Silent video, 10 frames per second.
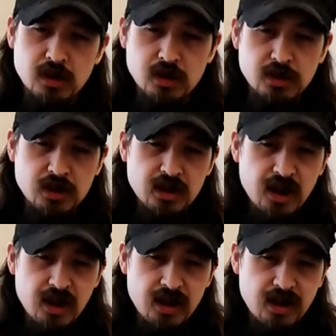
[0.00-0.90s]

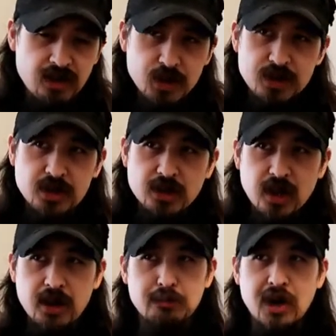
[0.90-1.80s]
And everything
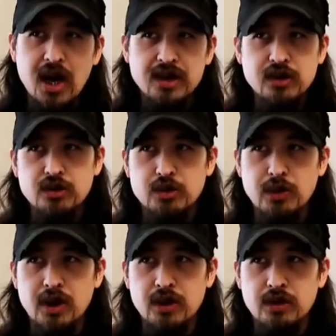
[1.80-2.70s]
that I embody
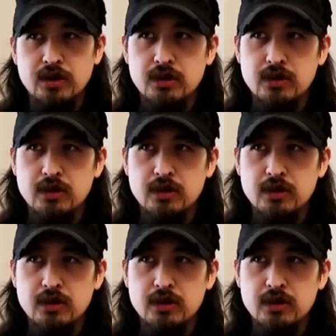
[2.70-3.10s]
into my